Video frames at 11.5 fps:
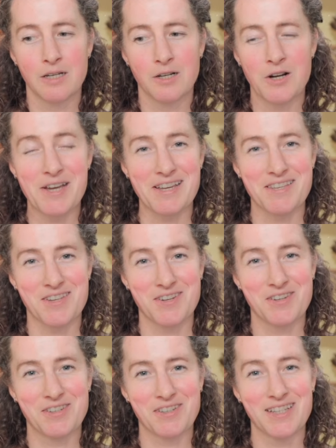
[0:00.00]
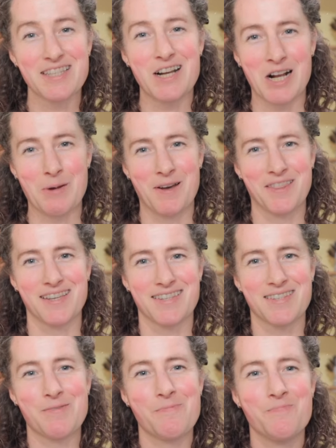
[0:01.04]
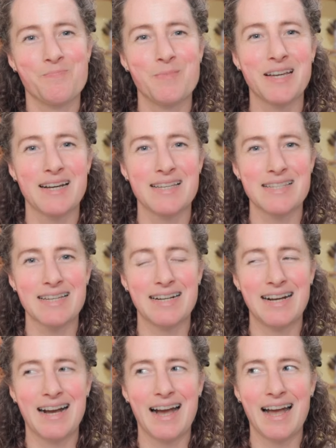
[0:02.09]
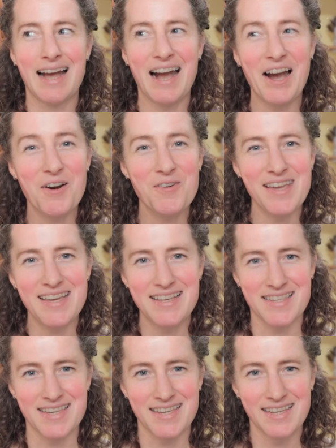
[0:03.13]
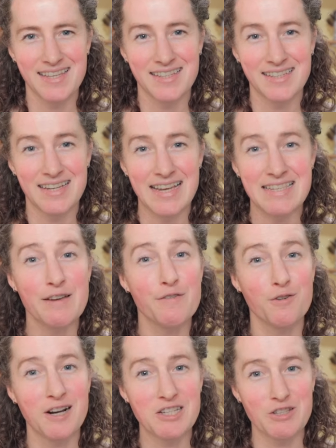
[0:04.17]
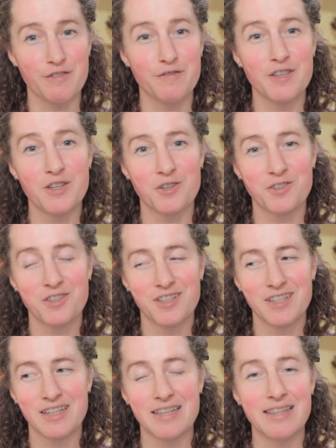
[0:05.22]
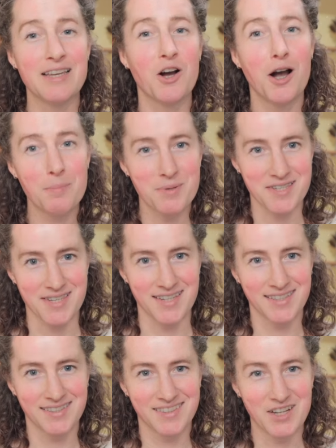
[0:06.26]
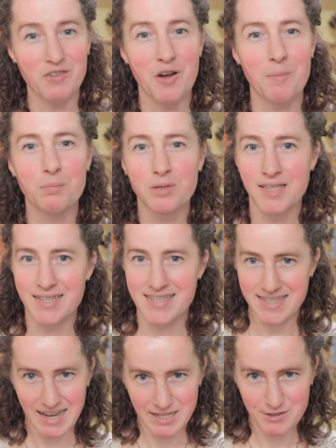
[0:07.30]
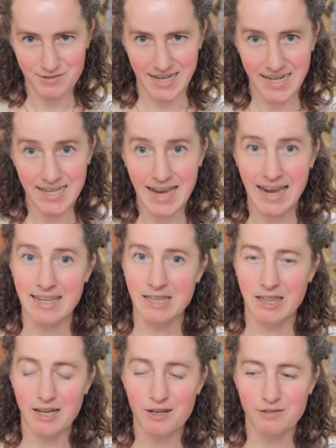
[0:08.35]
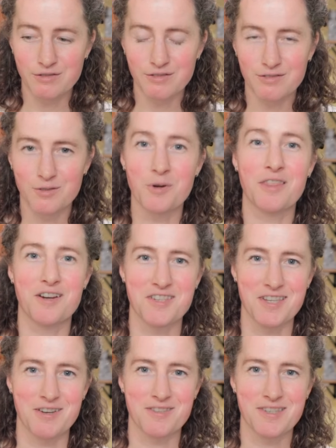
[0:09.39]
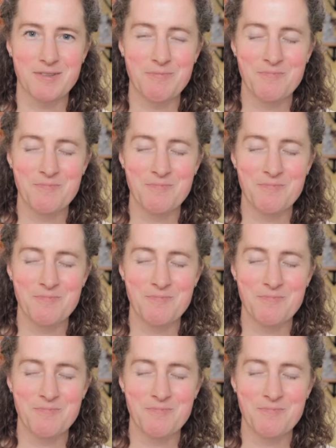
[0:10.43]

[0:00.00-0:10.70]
Okay, so let's talk about this. Because how easy is it for us to feel the opposite of completely satisfied and in love with ourselves?